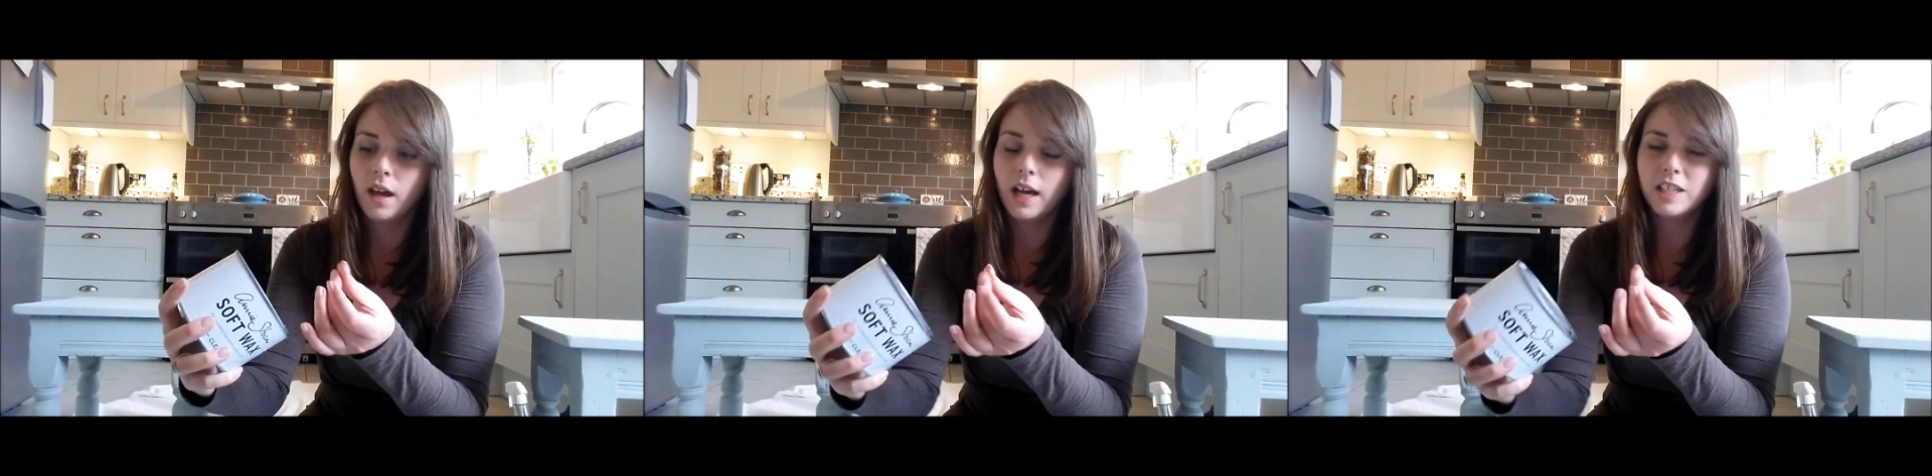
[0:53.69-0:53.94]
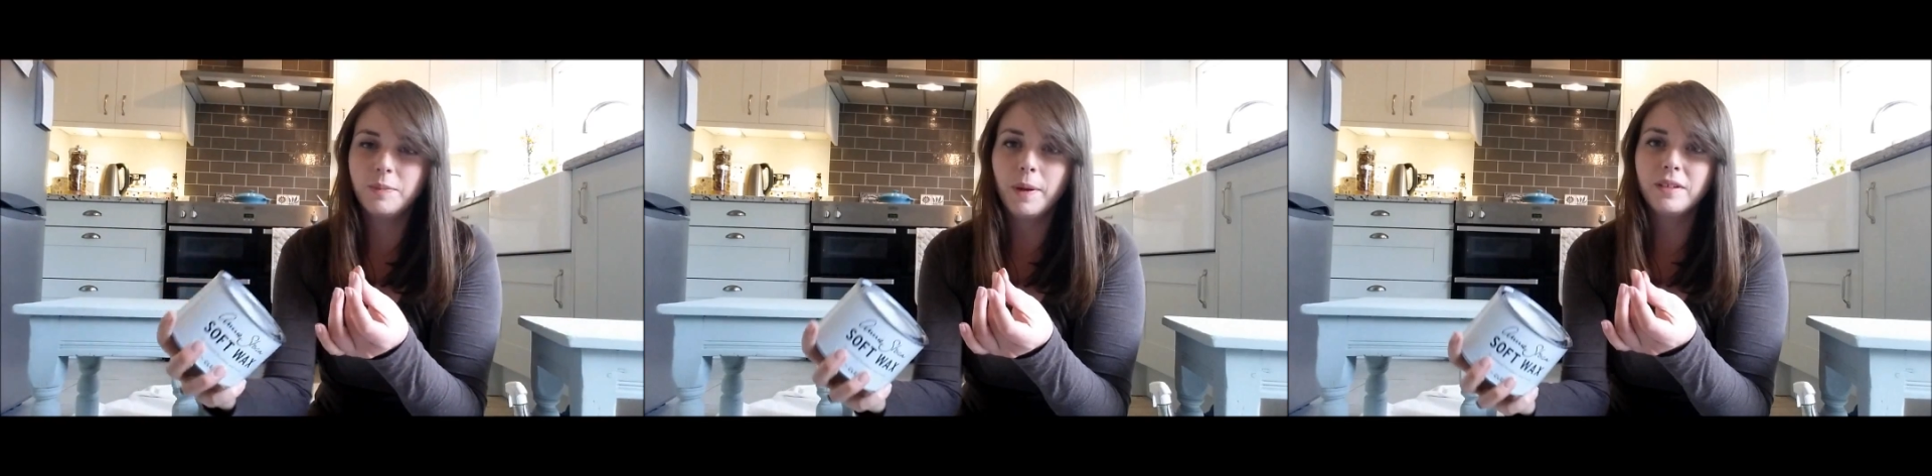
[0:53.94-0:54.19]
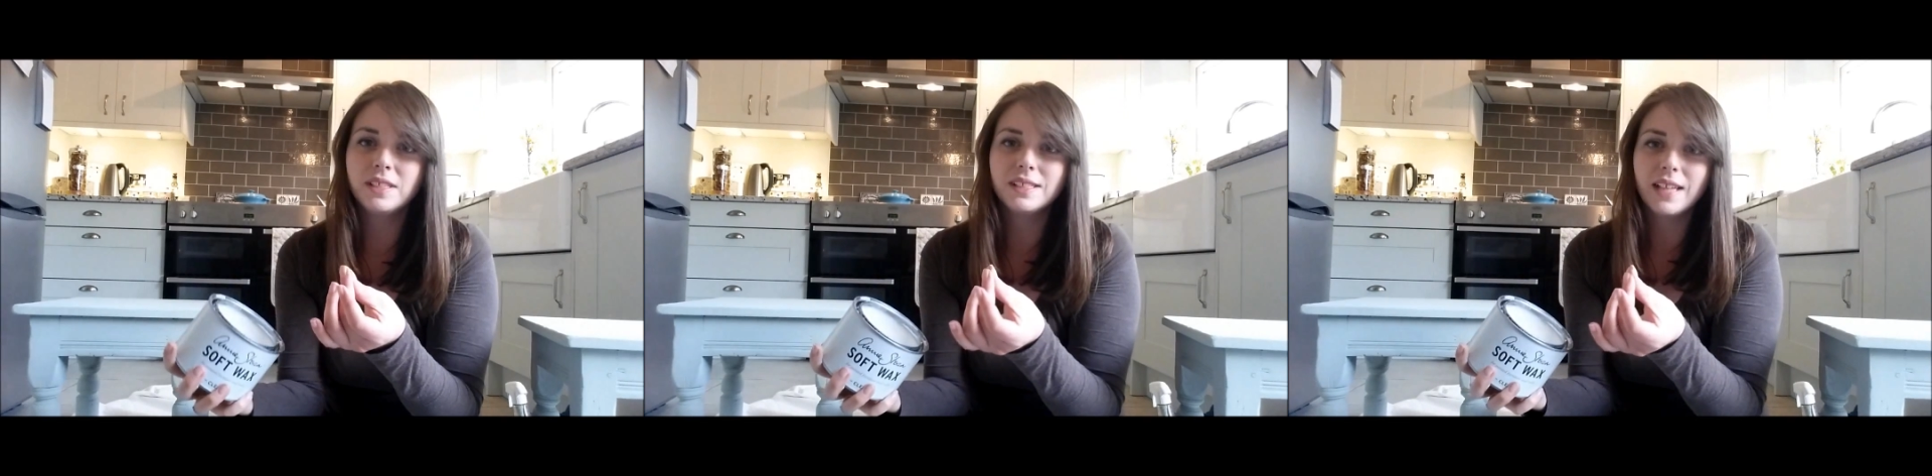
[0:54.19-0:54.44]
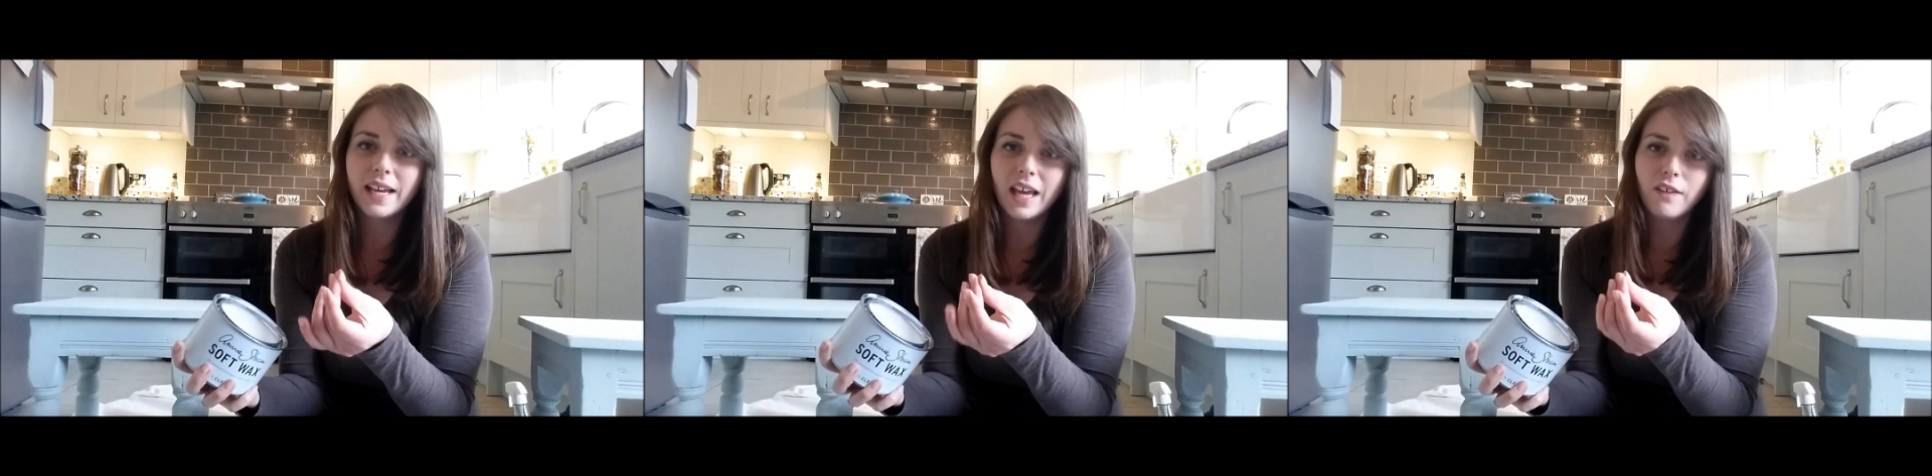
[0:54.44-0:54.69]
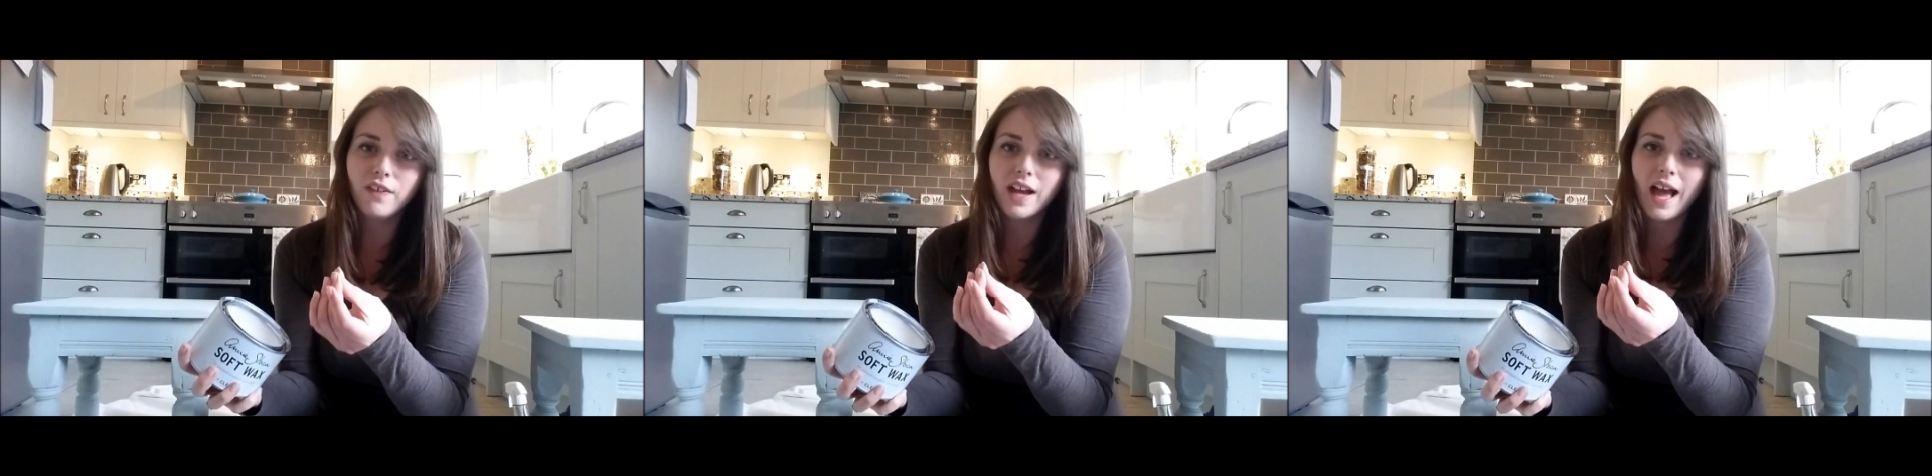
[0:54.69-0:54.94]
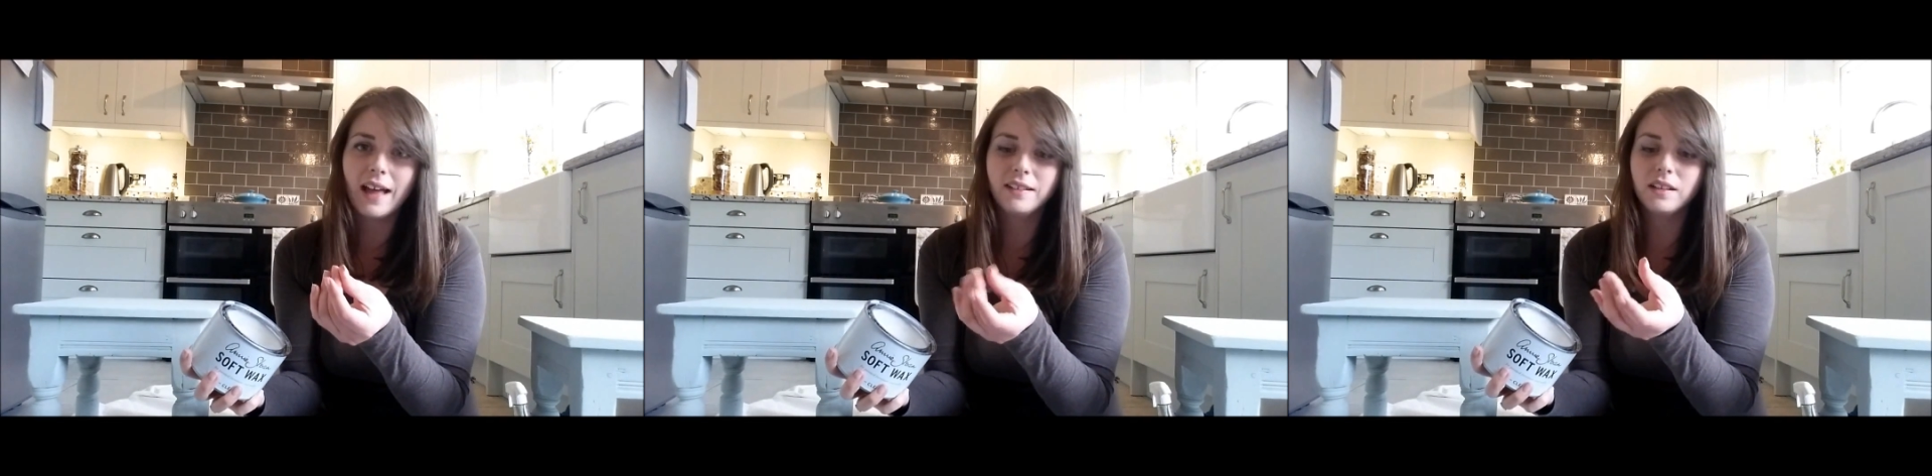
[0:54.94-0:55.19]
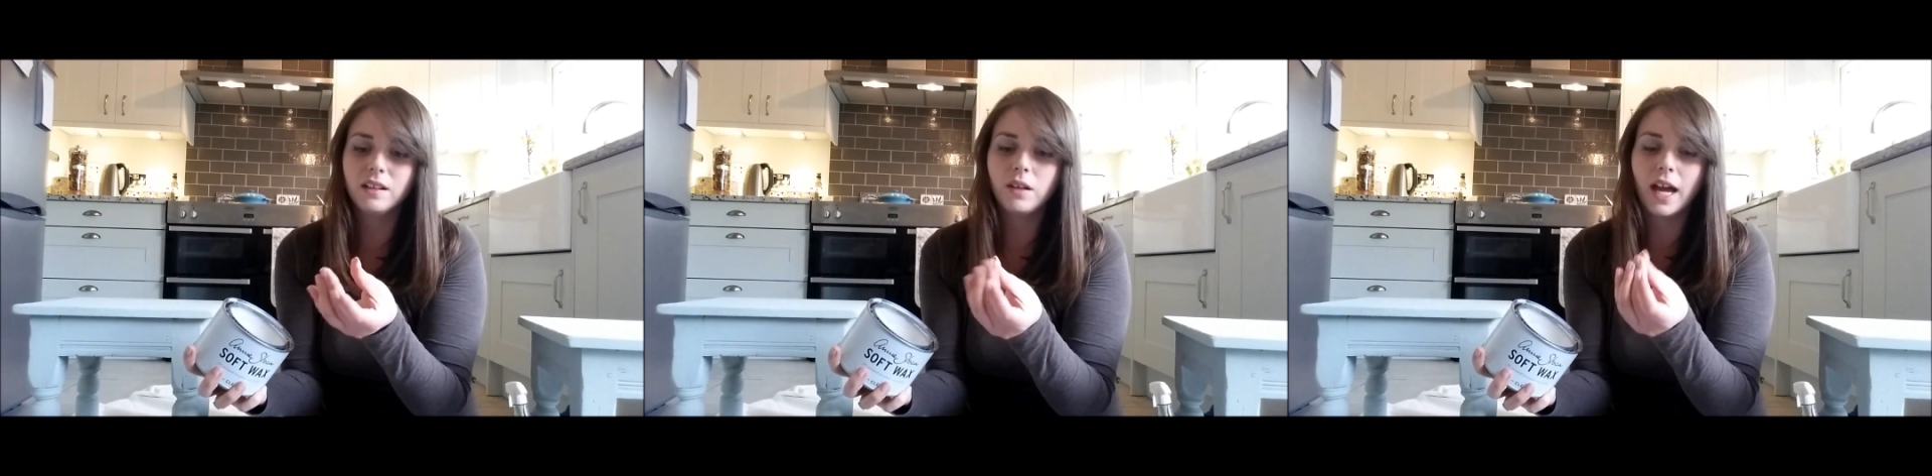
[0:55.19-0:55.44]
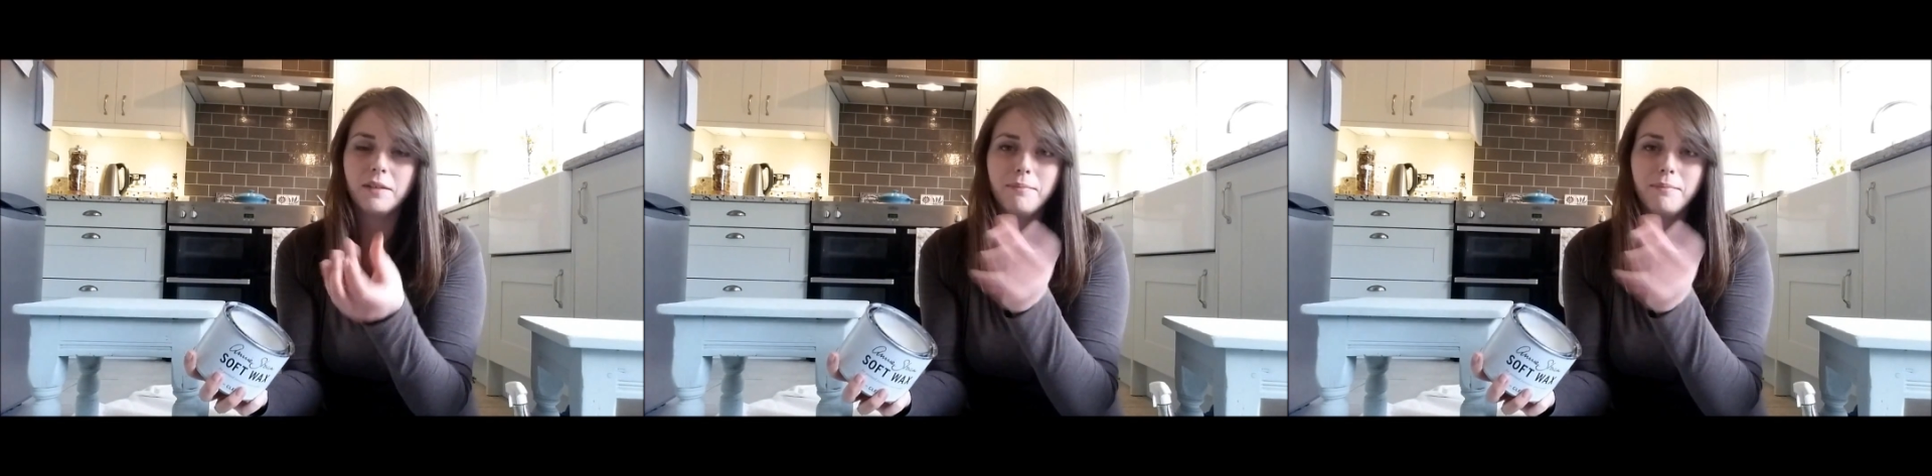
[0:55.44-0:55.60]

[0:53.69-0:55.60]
I suppose it's like if a candle had